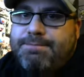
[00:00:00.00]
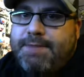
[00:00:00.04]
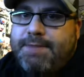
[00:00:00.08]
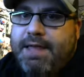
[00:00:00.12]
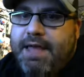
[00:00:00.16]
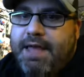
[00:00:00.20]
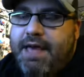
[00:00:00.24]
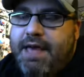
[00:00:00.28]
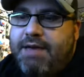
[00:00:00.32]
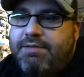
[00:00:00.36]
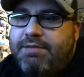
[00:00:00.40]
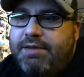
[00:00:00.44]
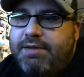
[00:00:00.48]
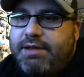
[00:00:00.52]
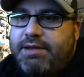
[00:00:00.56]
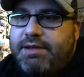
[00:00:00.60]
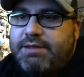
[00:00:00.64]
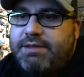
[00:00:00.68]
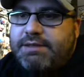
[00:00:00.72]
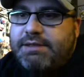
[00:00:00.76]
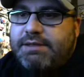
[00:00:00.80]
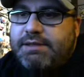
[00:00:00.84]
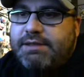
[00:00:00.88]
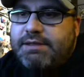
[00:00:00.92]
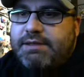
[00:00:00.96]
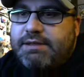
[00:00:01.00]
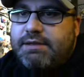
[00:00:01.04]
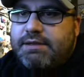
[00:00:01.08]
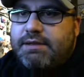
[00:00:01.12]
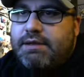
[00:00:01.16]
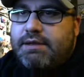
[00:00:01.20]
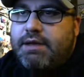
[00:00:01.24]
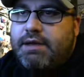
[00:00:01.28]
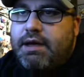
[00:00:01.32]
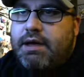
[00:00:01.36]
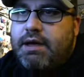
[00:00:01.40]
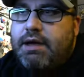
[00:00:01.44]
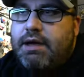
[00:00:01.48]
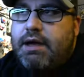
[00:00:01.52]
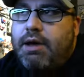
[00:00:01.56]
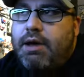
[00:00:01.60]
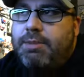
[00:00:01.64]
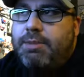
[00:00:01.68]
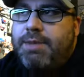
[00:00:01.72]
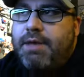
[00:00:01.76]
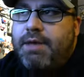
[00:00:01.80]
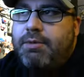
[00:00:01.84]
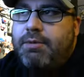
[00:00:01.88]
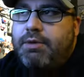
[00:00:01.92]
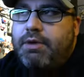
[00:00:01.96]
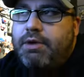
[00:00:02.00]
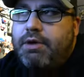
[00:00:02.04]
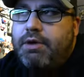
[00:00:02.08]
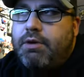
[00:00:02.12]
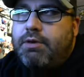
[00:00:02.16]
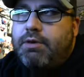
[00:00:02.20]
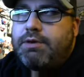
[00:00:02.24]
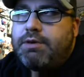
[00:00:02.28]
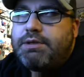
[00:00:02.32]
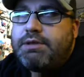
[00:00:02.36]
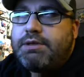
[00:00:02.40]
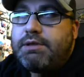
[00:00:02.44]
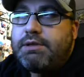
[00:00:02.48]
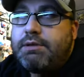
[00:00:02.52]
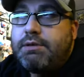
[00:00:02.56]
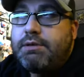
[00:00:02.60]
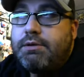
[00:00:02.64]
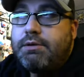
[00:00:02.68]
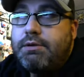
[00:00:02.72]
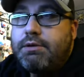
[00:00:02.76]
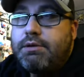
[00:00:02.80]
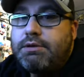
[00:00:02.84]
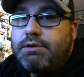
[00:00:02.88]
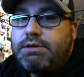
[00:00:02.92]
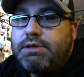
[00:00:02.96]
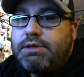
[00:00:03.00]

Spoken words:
evidence, I'll be able to go into